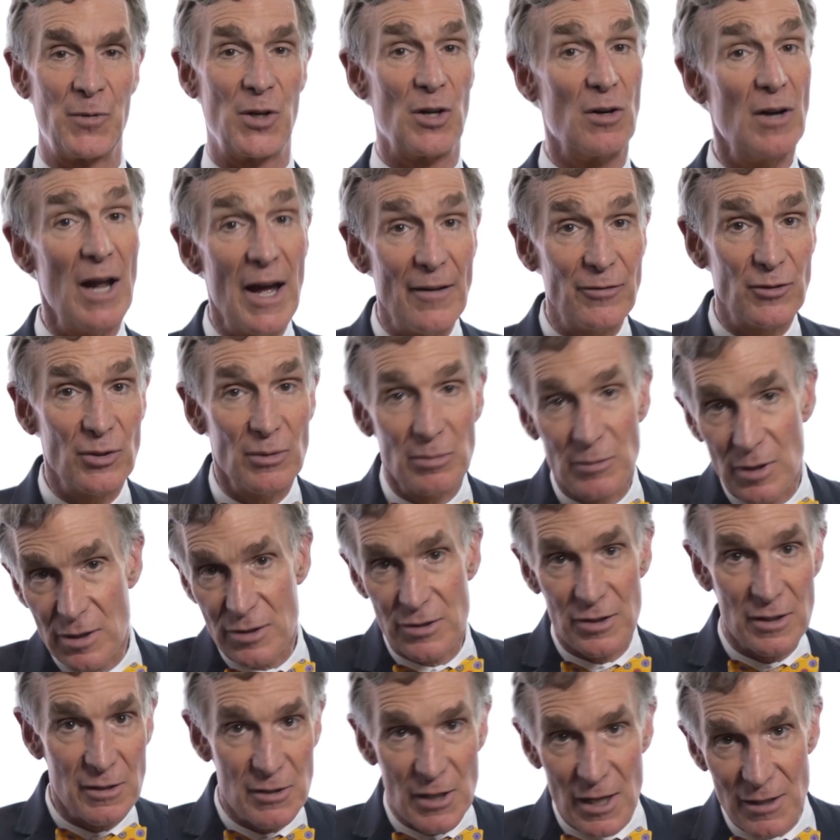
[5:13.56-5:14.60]
You don't have to,
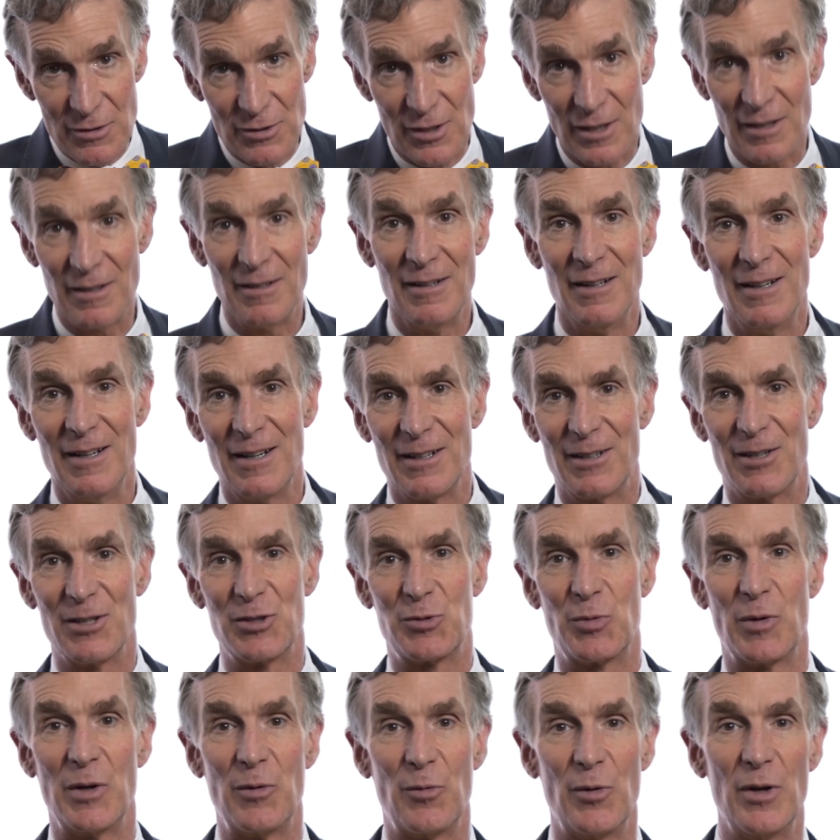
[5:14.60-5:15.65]
just suggesting
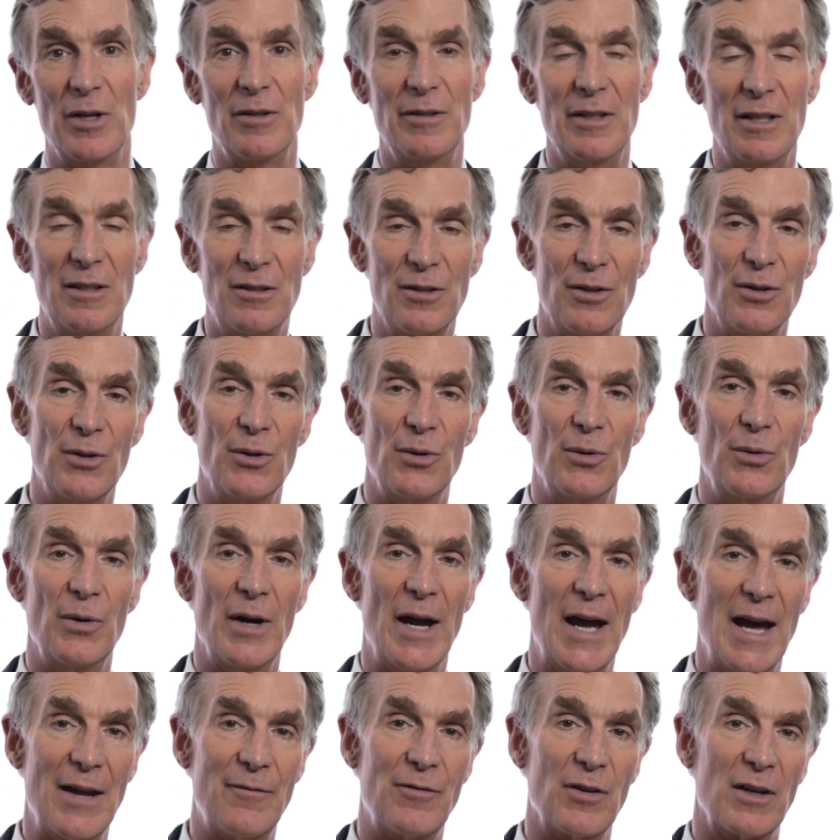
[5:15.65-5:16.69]
because we really
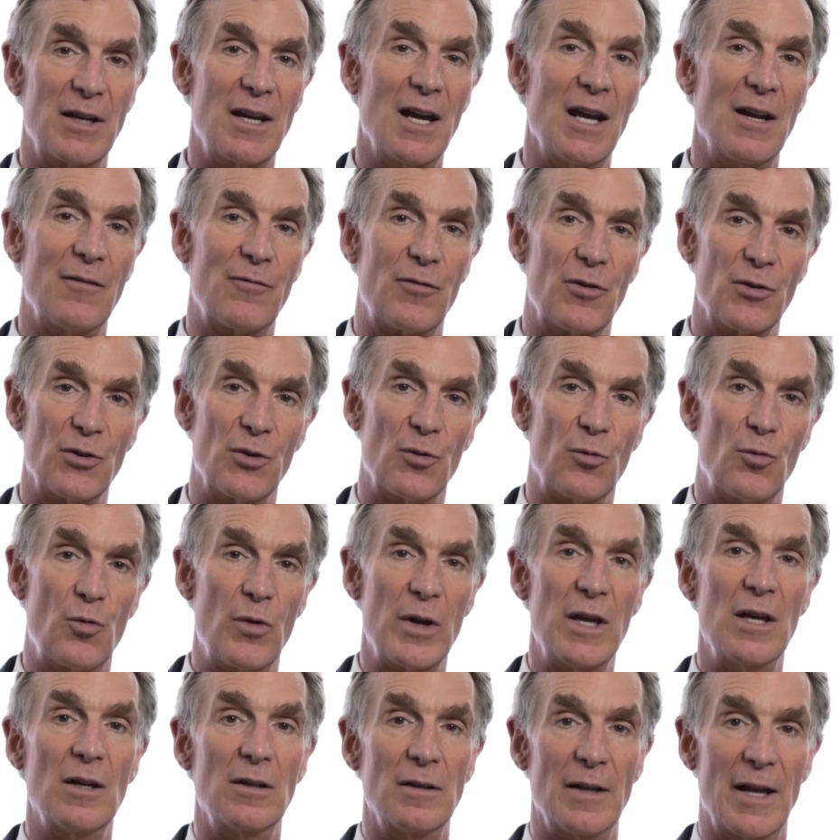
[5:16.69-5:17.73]
do advocate for the
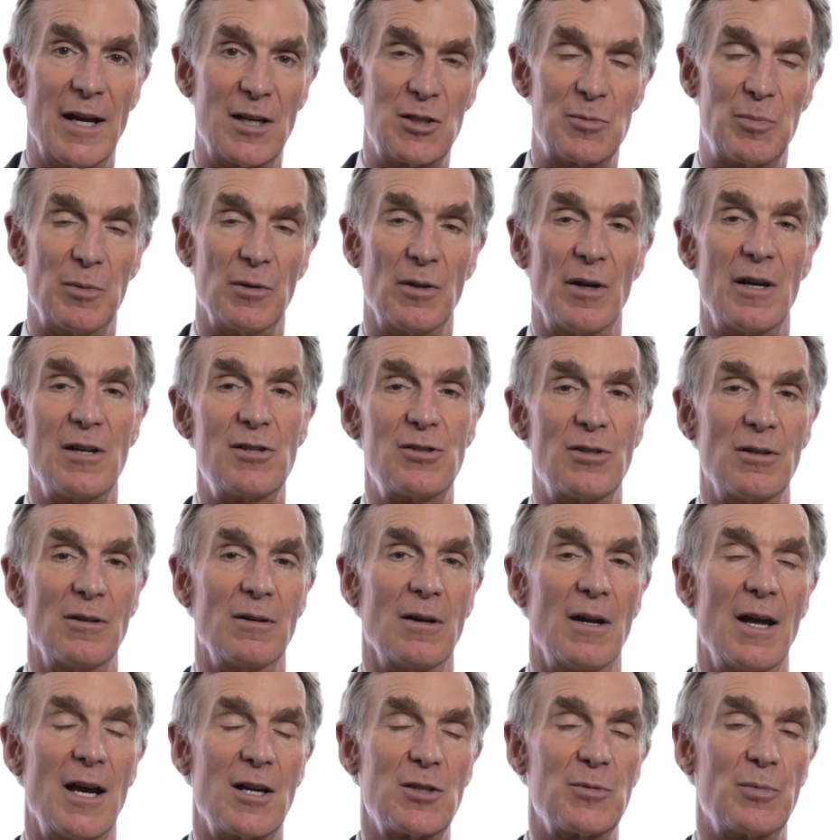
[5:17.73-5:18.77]
real
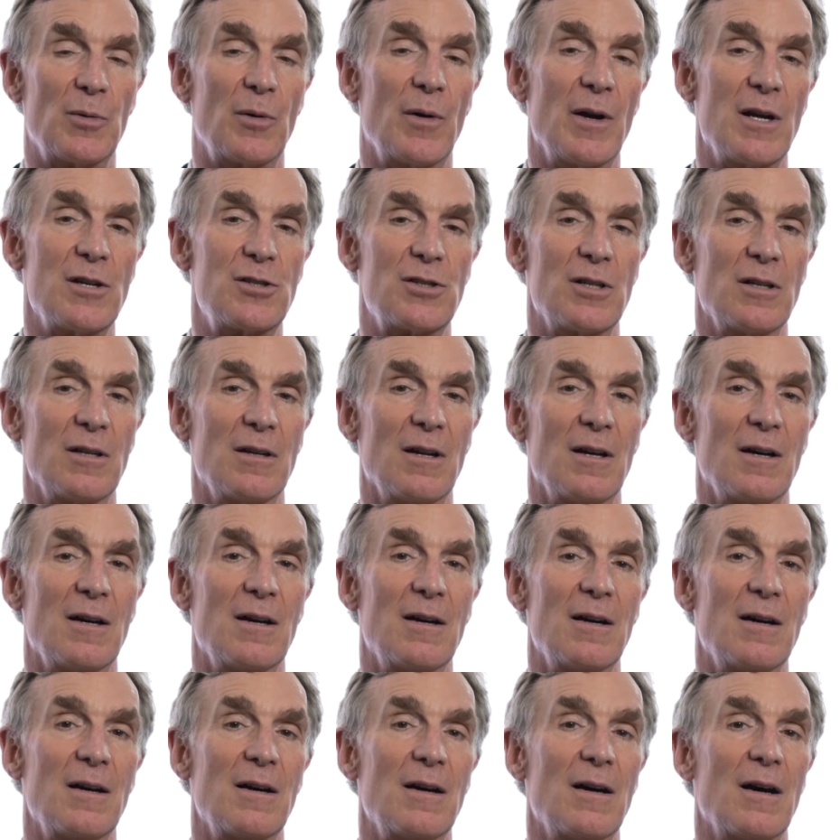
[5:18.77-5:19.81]
exploration, exploration
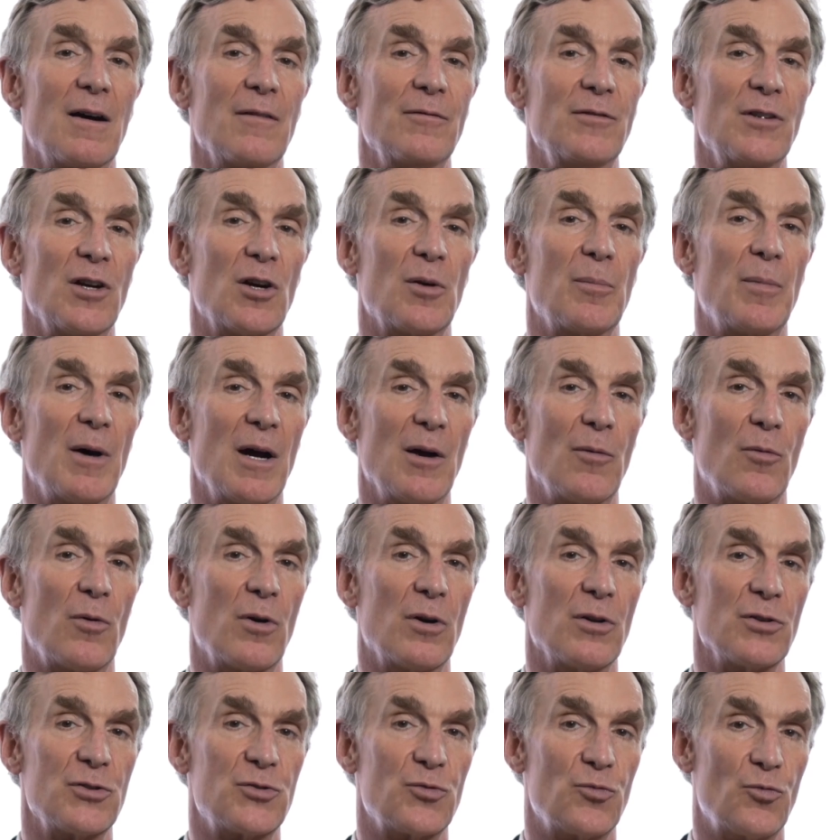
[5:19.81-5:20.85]
of nearby
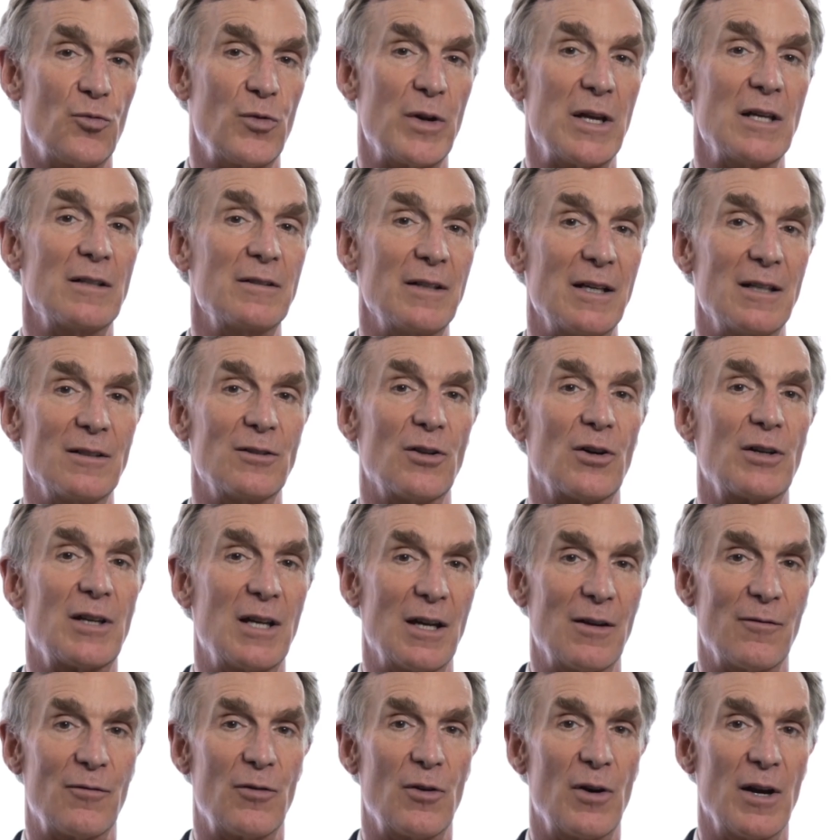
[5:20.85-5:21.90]
worlds really
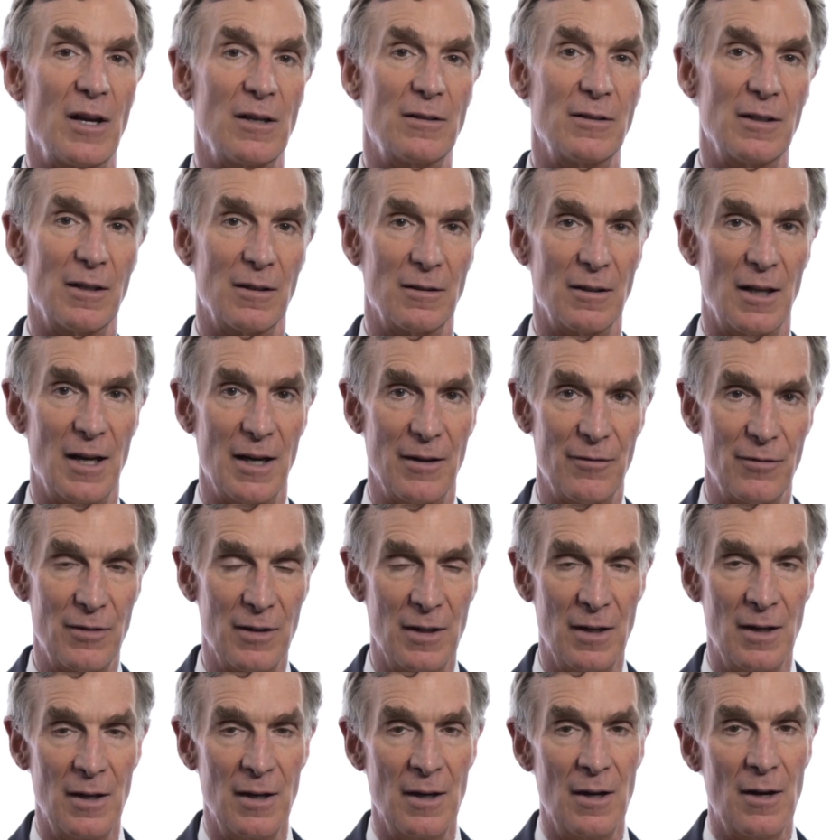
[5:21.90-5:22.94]
looking for alien life.
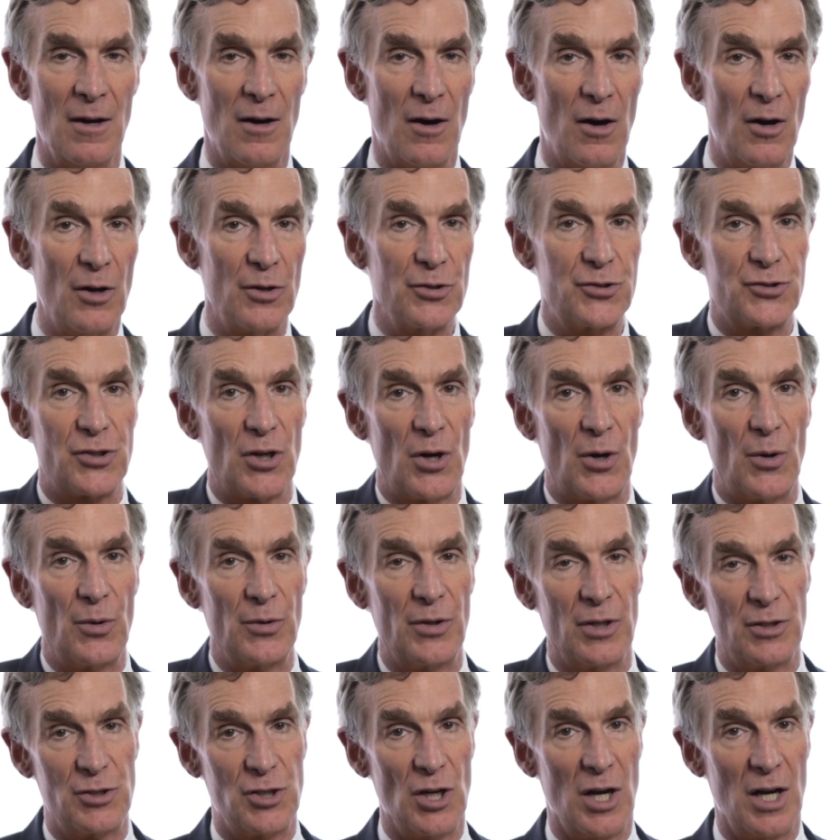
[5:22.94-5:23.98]

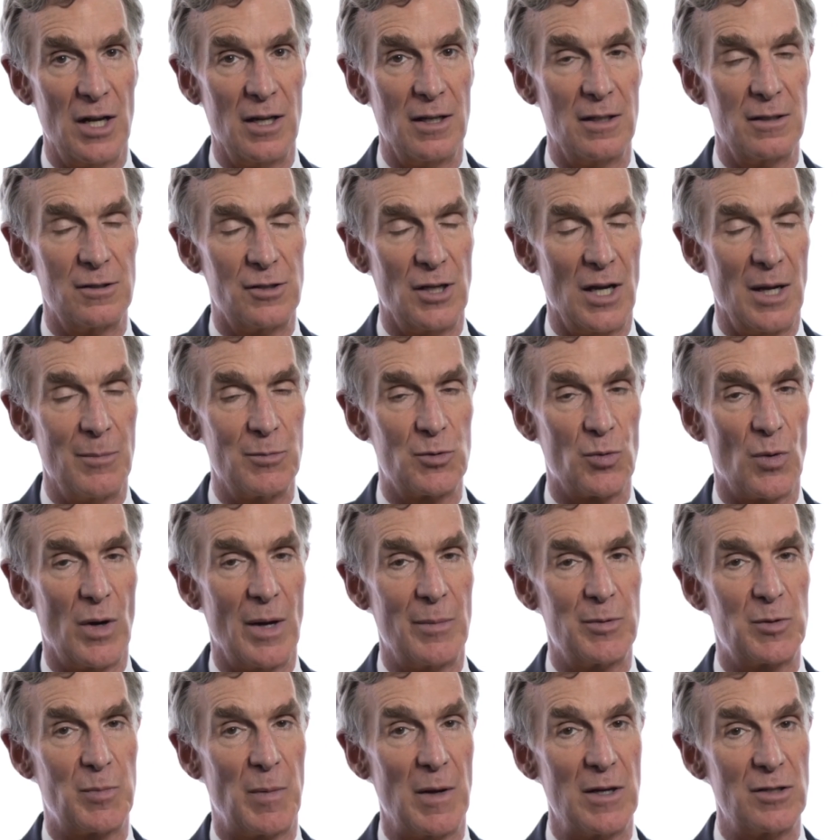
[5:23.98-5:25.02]
Also, the James
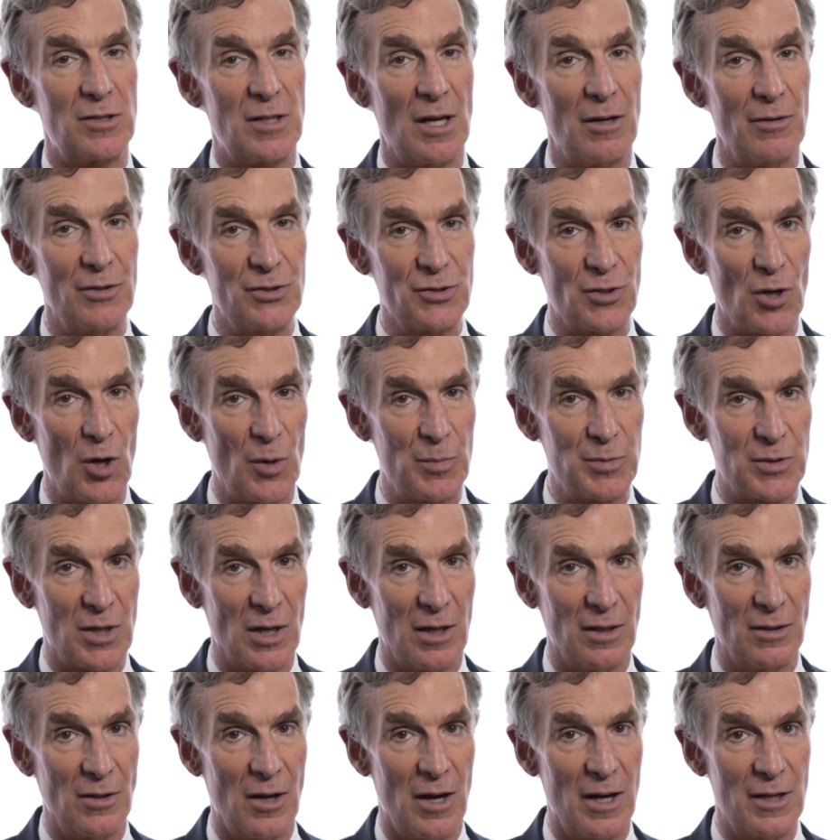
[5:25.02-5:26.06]
Webb Space Telescope is
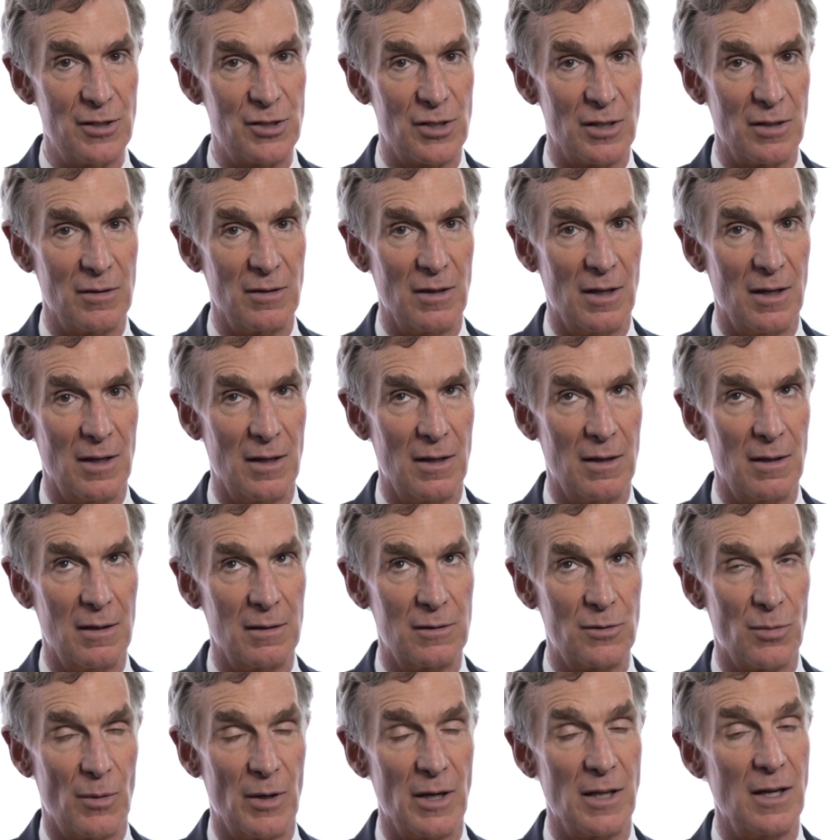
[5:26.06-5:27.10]
going to launch in
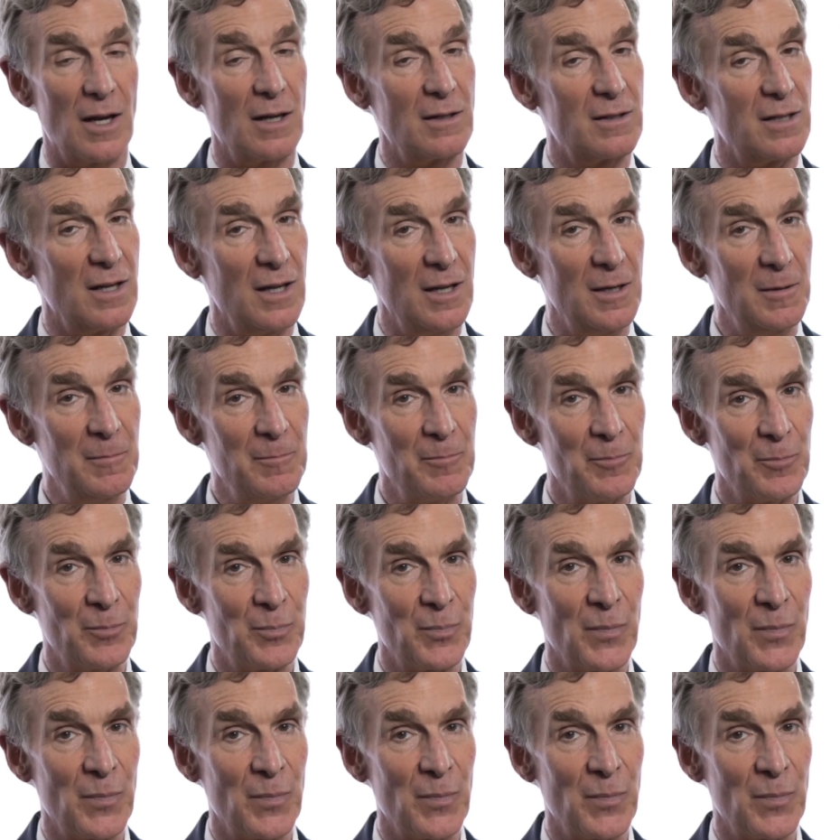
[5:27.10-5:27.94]
uh, 2018,